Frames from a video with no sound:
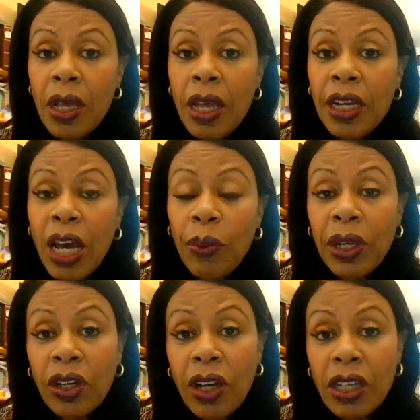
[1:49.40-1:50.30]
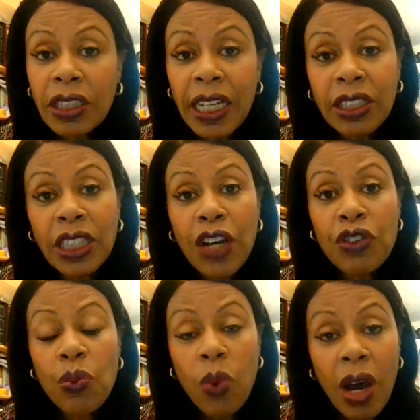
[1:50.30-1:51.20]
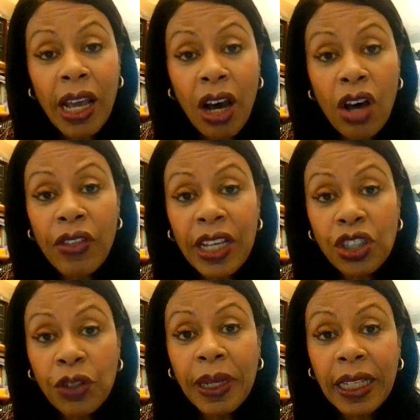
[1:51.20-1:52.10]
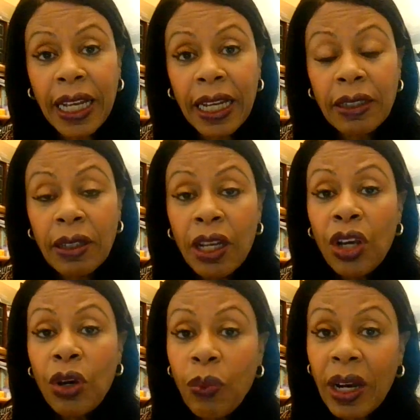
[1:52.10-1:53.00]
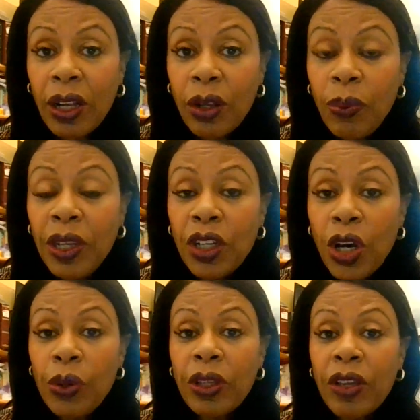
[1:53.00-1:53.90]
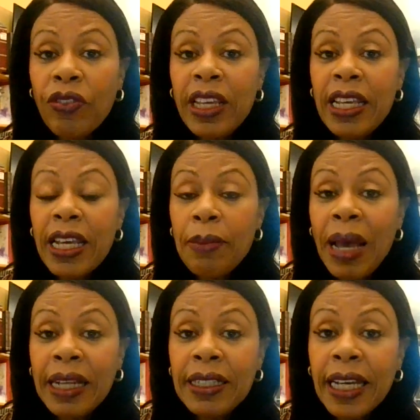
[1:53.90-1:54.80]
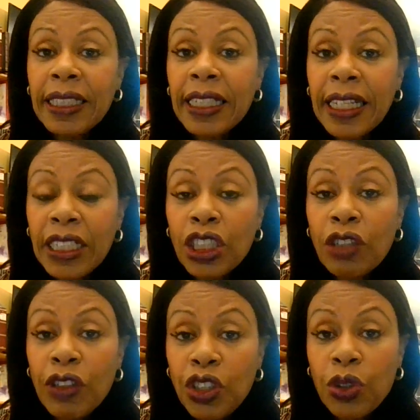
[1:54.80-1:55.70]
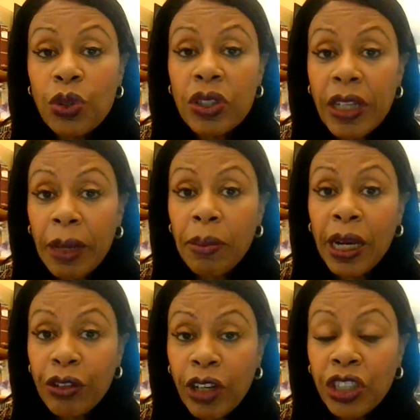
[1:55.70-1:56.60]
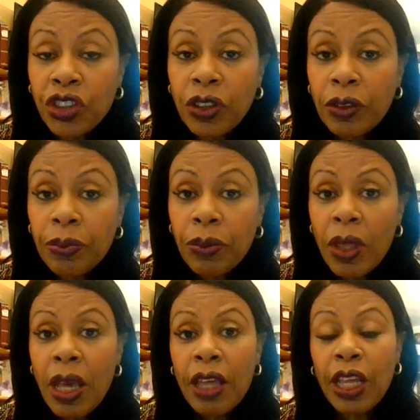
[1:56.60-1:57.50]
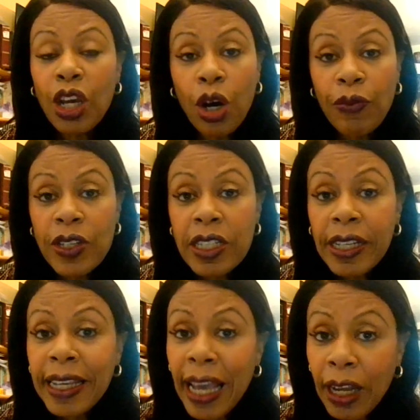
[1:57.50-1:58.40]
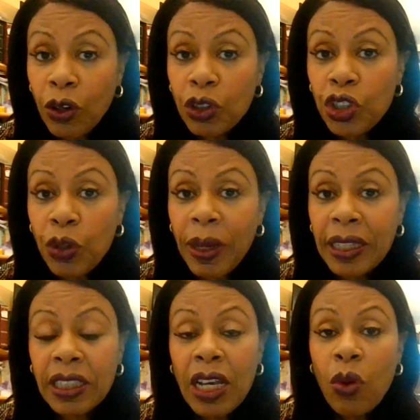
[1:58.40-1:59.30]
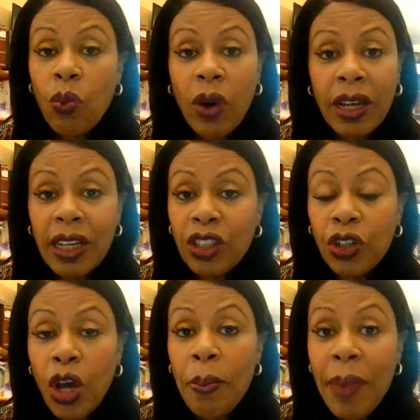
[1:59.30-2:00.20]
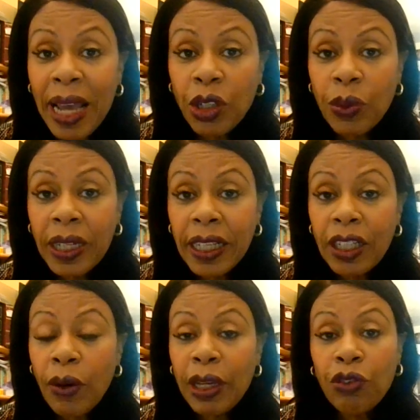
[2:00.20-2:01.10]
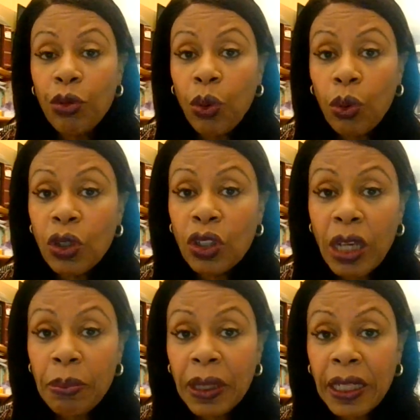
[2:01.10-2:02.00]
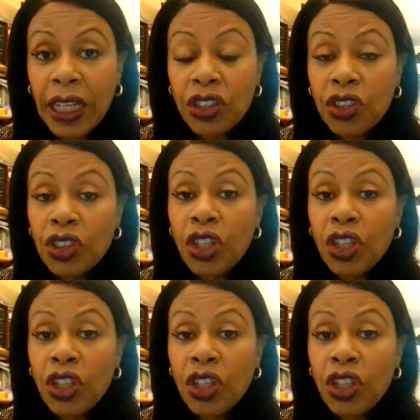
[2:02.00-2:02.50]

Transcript: Now we could ask ourselves, why are they doing that? Well, we know that the mandate is to reduce net migration. They obviously cannot do it one, you know, manually going through all those applications.